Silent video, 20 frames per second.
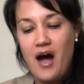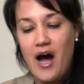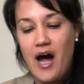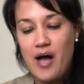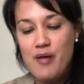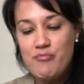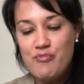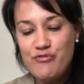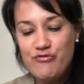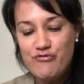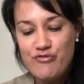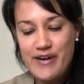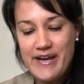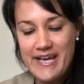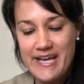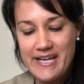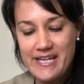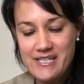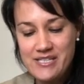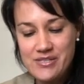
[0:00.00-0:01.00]
I'm
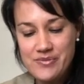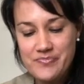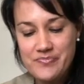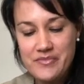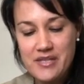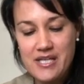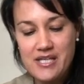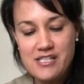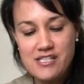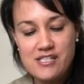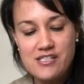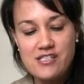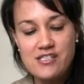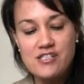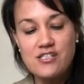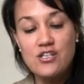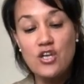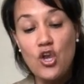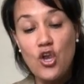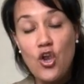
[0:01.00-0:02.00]
afraid it is
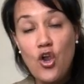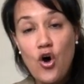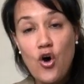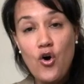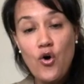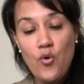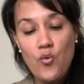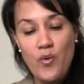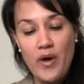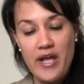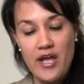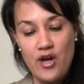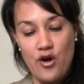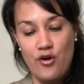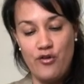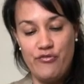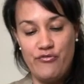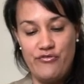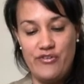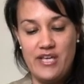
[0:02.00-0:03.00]
a long way
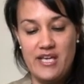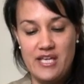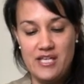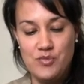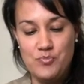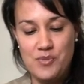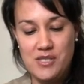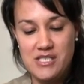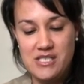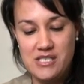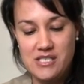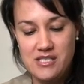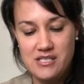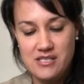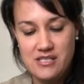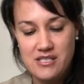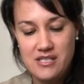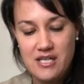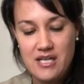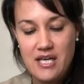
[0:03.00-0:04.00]
off, he admitted.
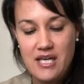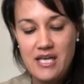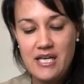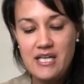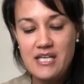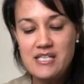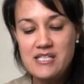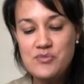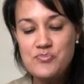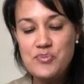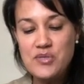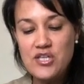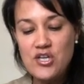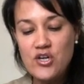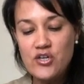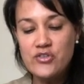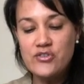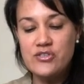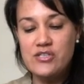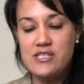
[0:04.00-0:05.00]
It is
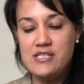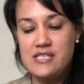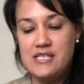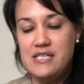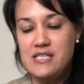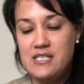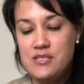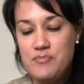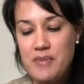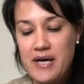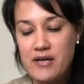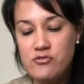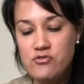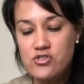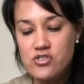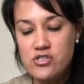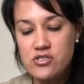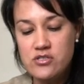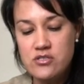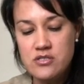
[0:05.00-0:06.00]
beyond six
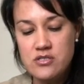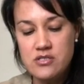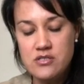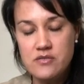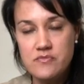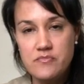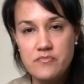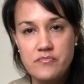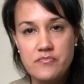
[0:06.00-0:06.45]
mountains